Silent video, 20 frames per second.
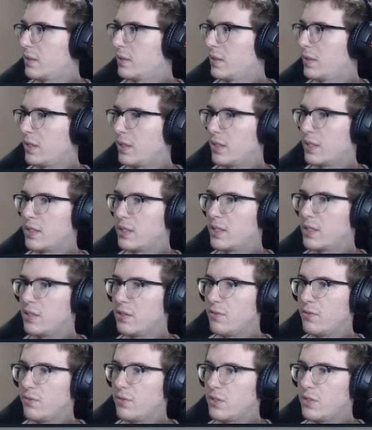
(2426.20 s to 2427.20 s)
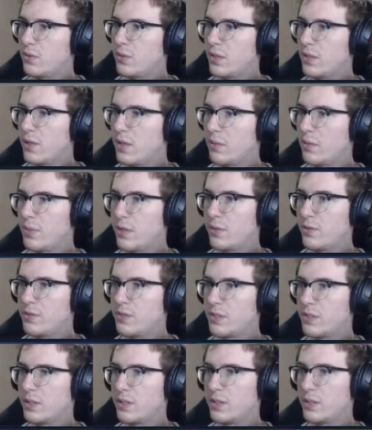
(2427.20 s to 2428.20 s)
Gotta continue doing all the
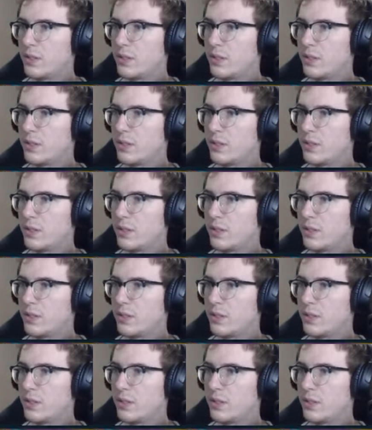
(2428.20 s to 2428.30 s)
posing.